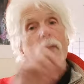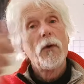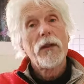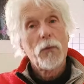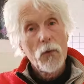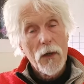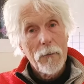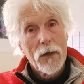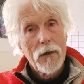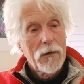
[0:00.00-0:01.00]
When they walk
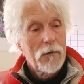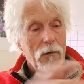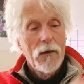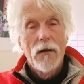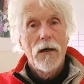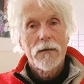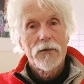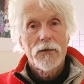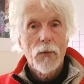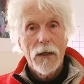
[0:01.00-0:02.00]
up the aisle, I can
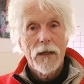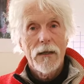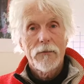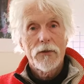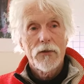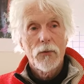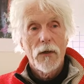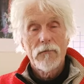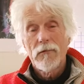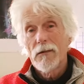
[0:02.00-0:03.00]
just whack it up to
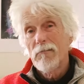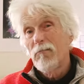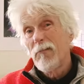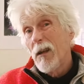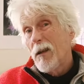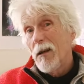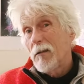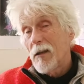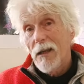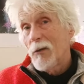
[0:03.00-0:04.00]
200 and
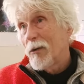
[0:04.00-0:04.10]
okay,